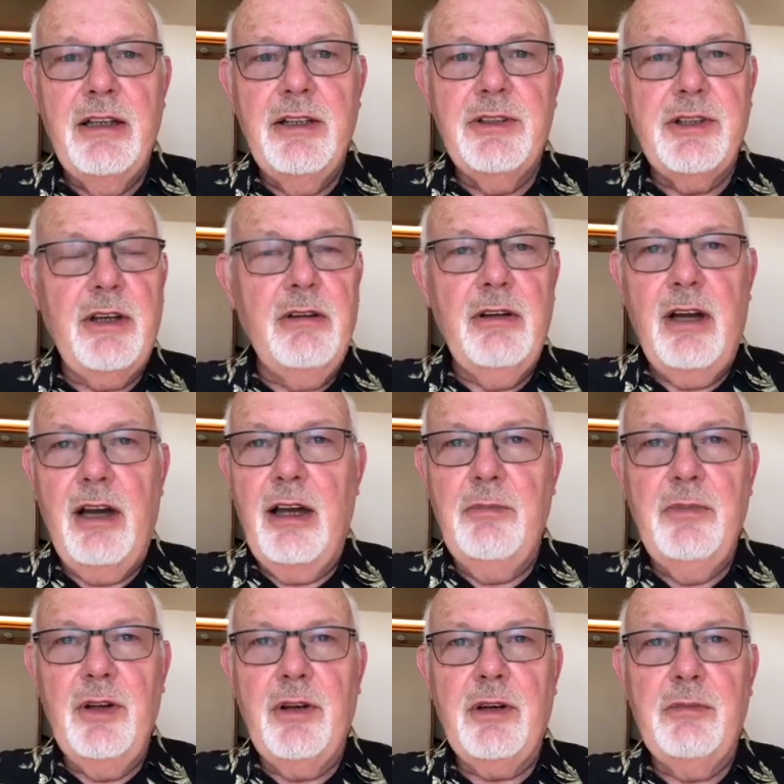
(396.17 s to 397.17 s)
So
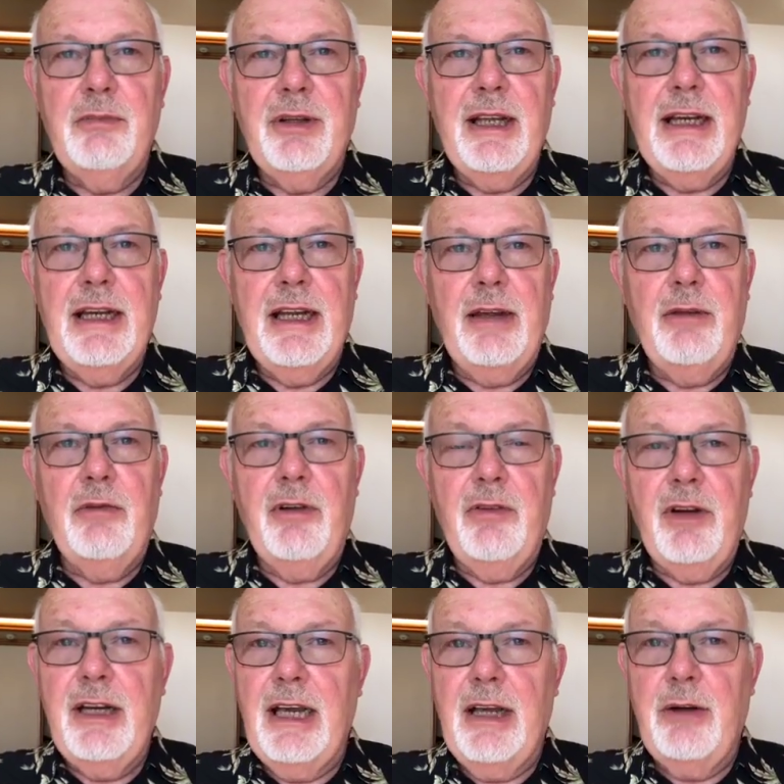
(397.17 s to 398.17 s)
I'm not complaining. We've
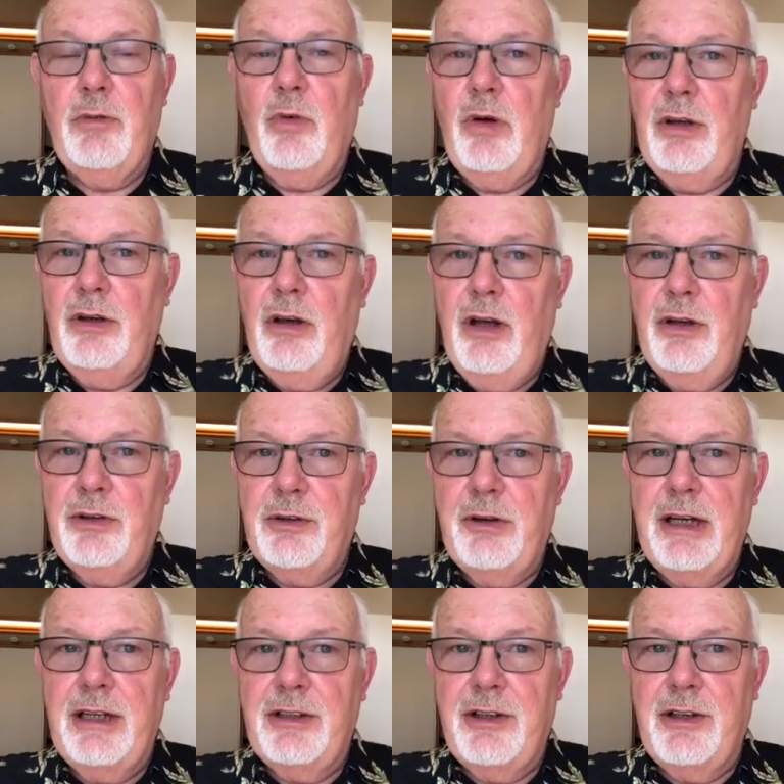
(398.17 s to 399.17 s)
only had one hot
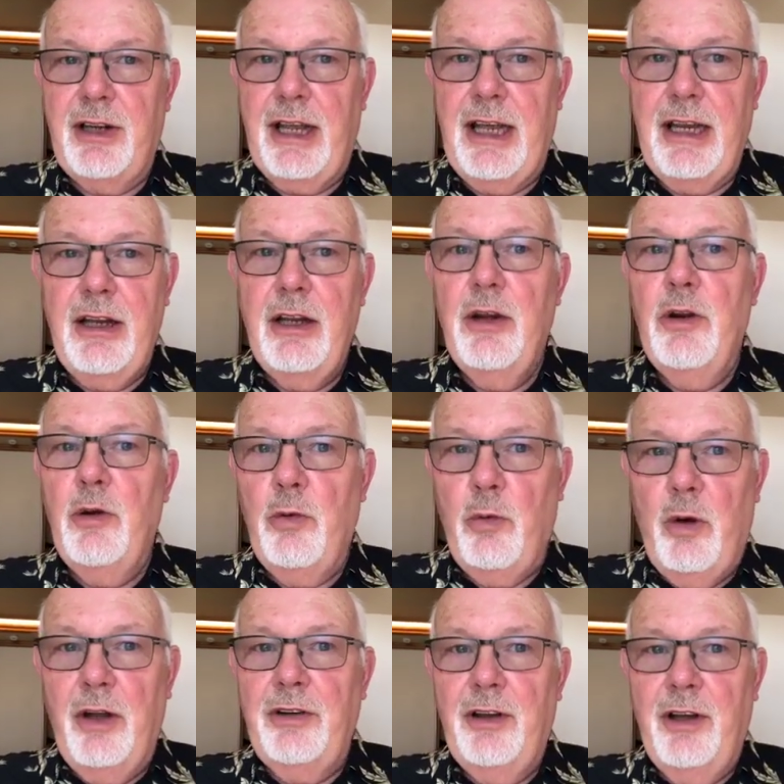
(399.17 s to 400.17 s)
drink today,
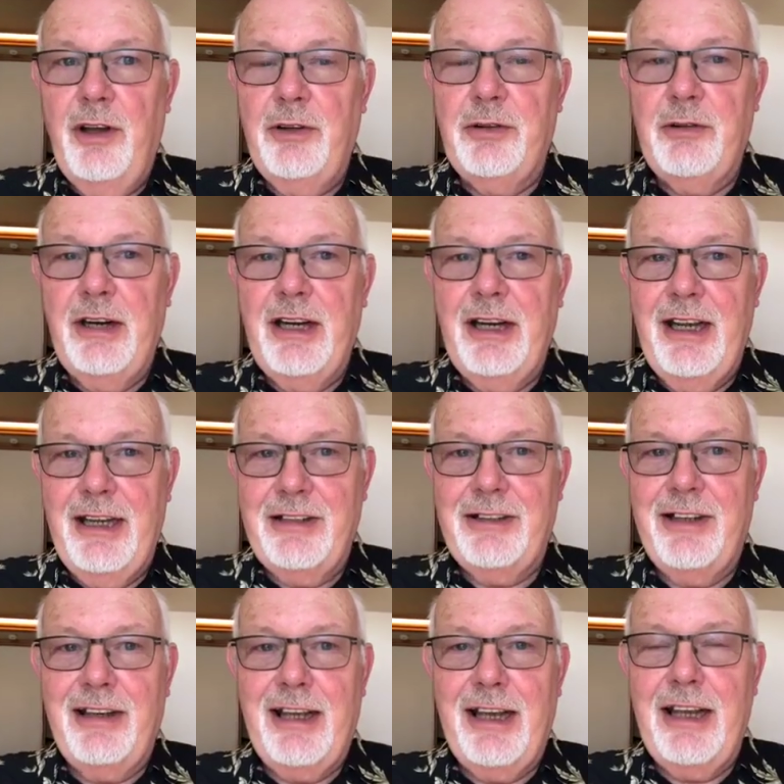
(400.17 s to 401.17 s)
one hot drink
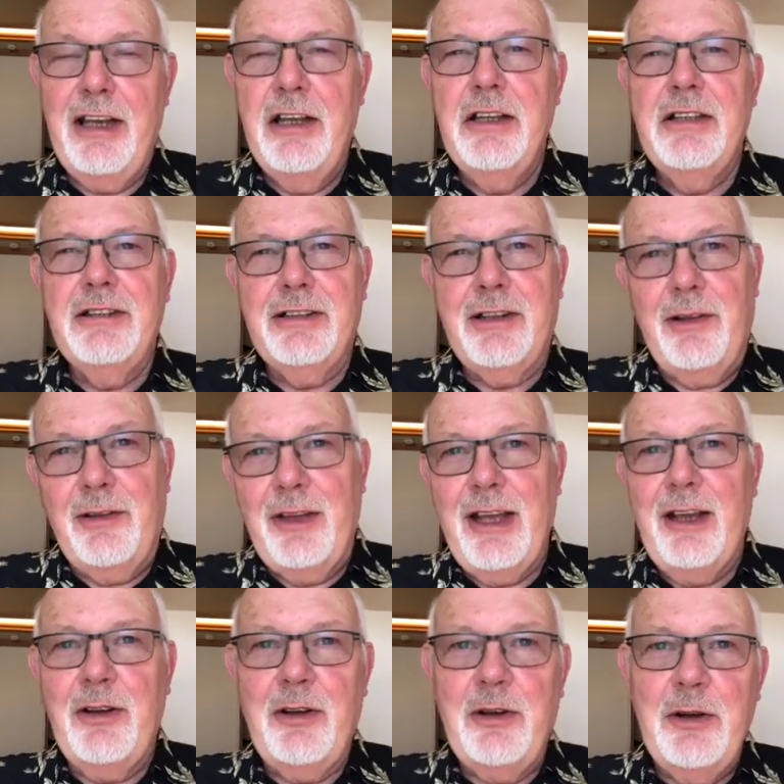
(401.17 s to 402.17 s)
yesterday. So
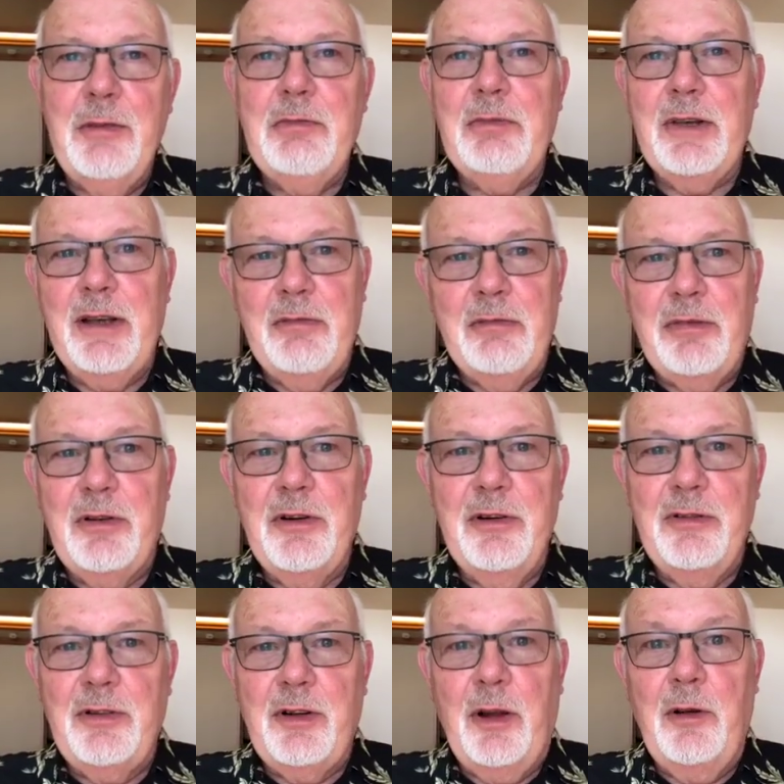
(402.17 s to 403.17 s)
that could be
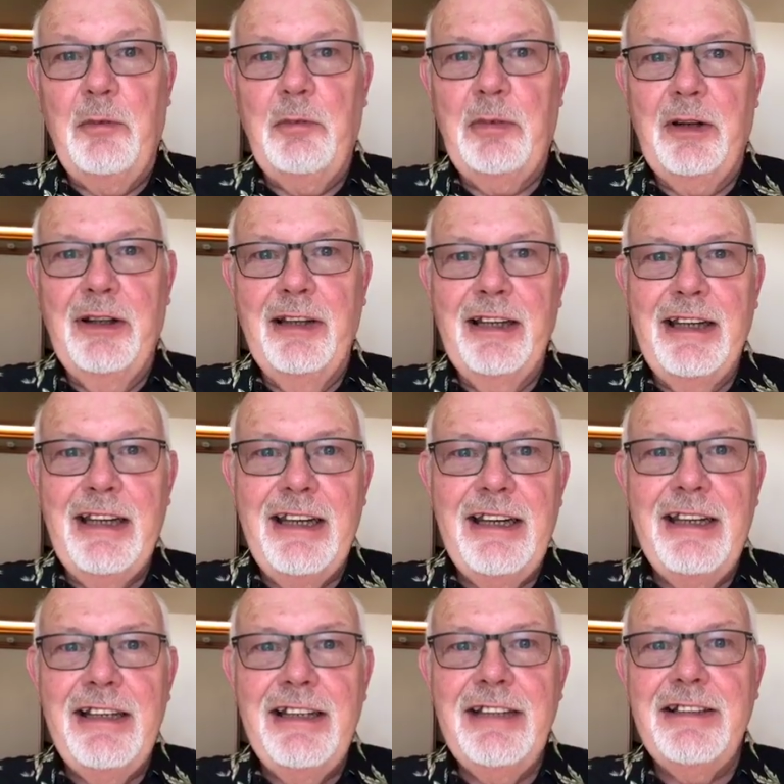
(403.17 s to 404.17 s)
improved on,
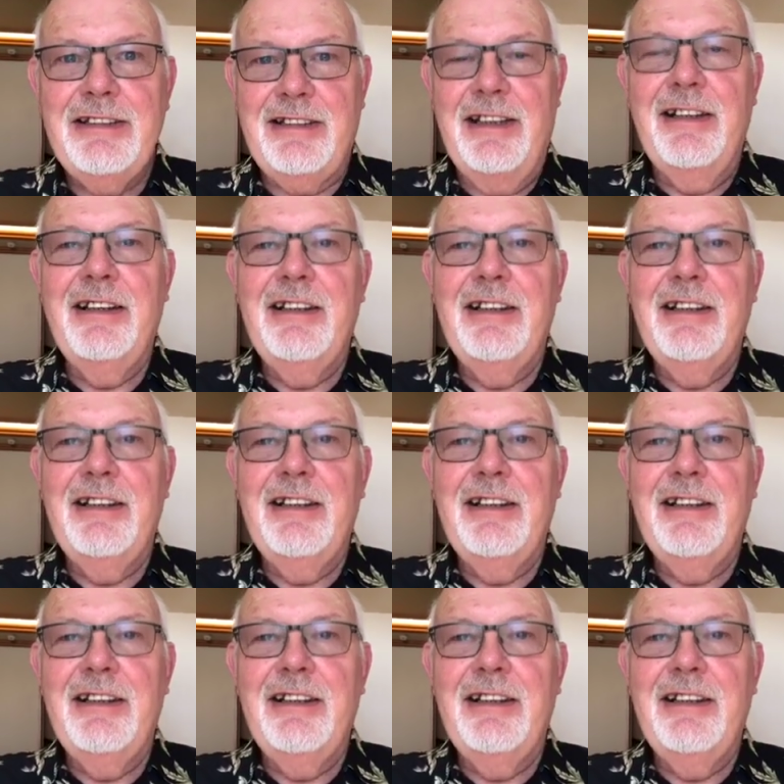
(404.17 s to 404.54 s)
please.